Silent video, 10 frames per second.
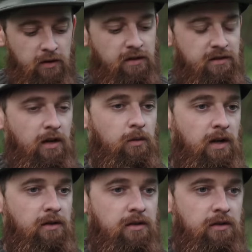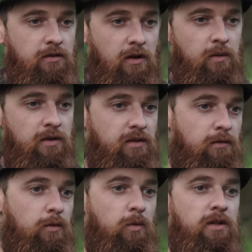you can set all that on the controller, so
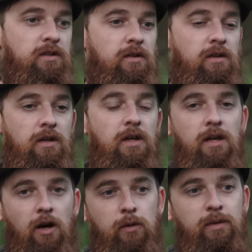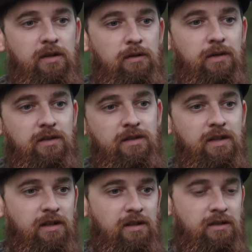if you want it to open
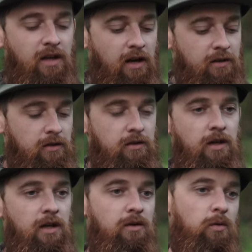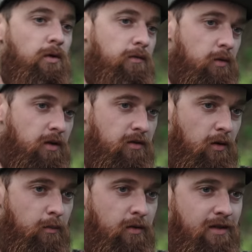individually, then you can do, or if you want it to
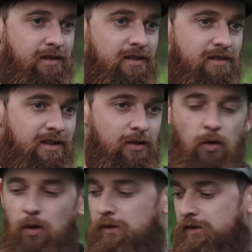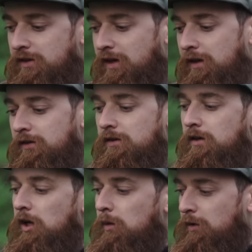open as a single hopper, then you can do.
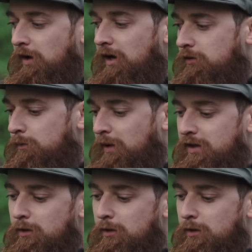But actual bait